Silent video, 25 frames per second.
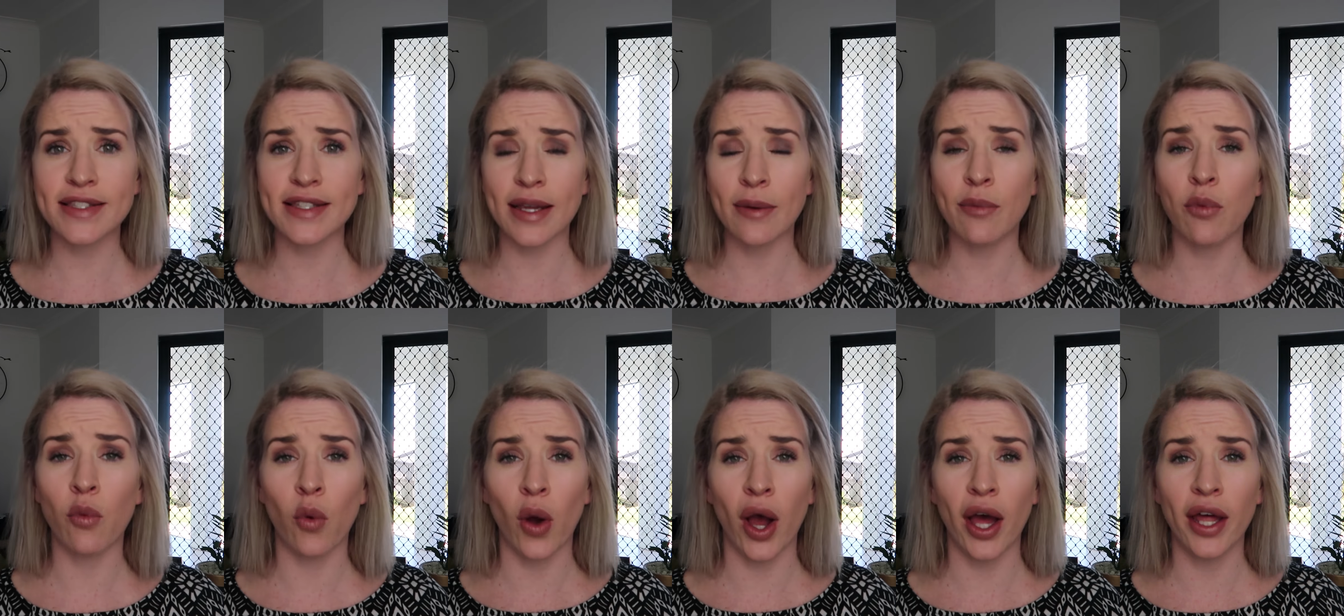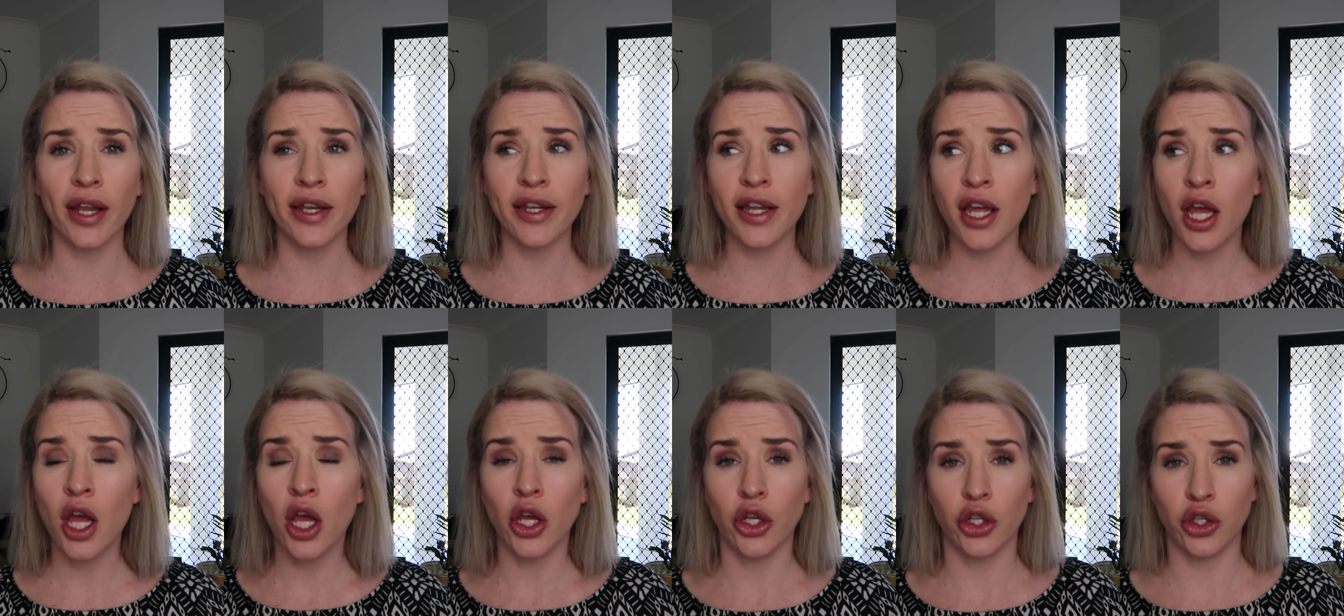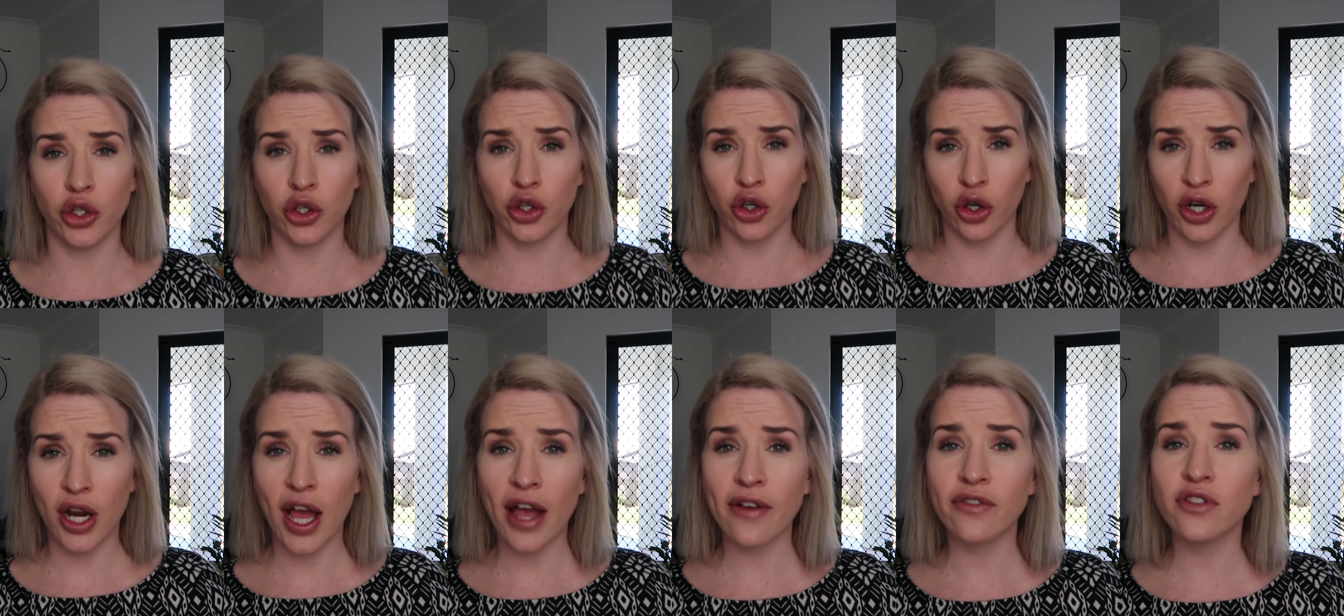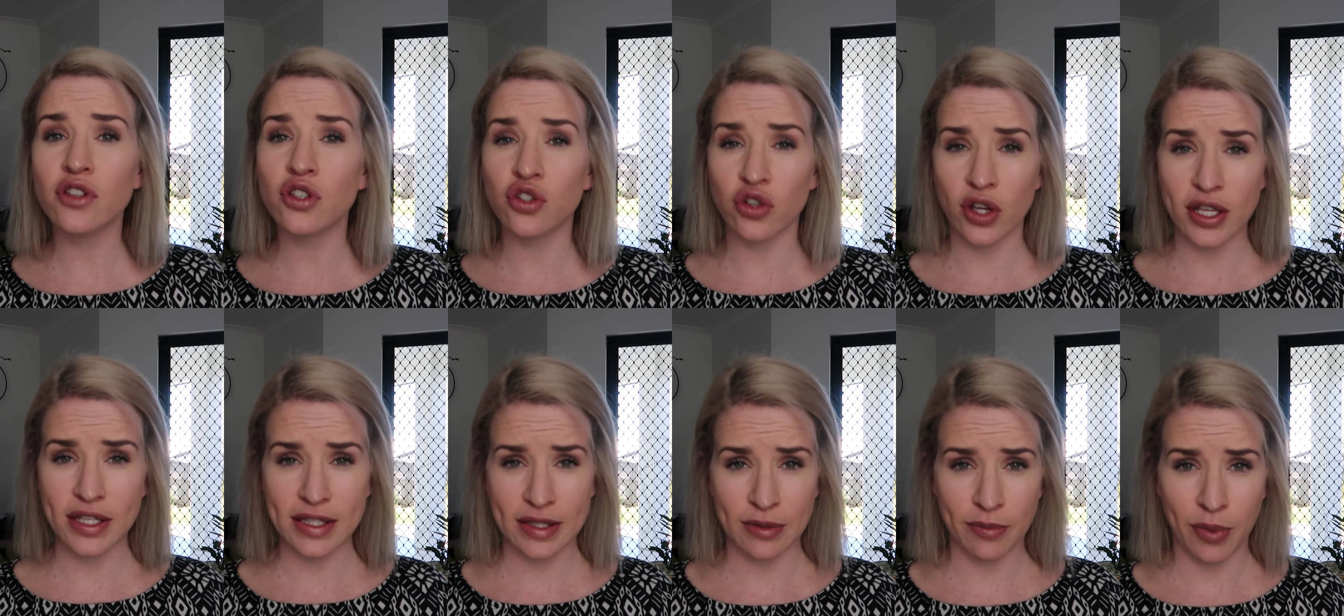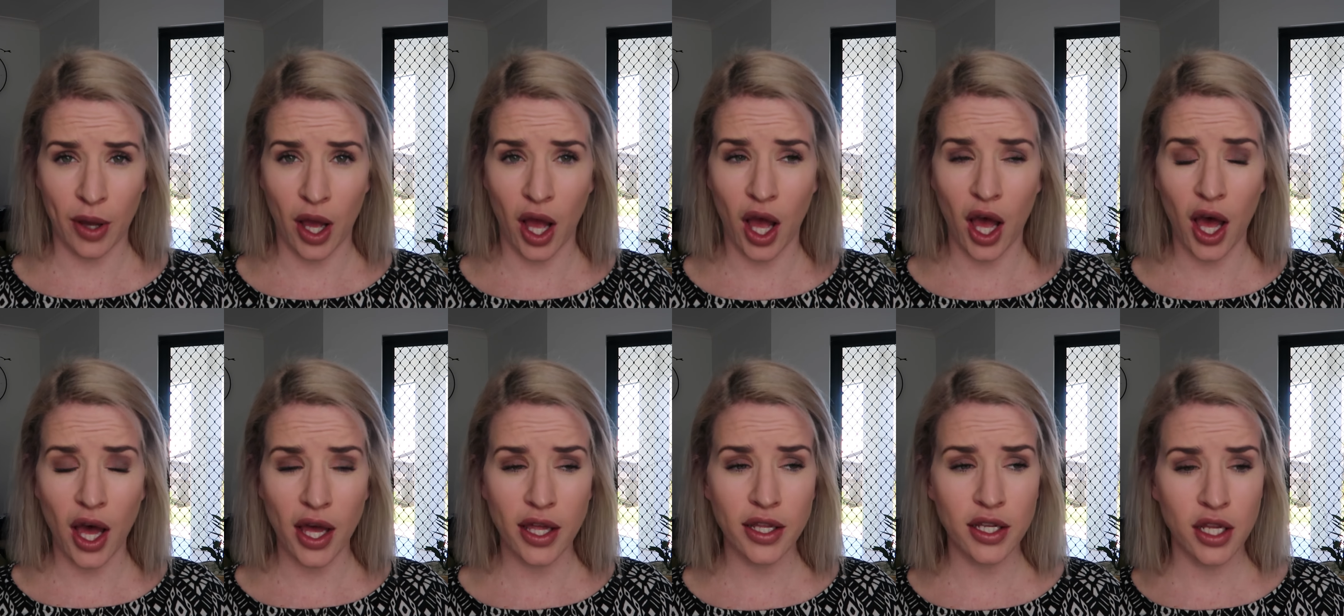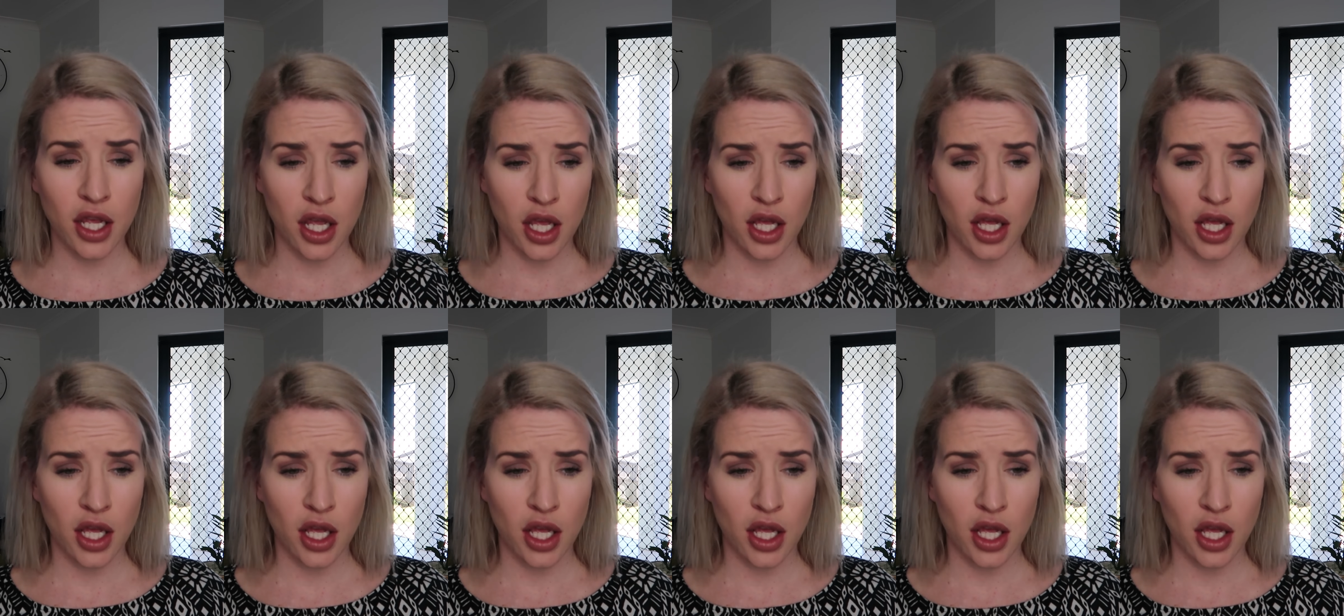Step one, you're gonna have to dress the part.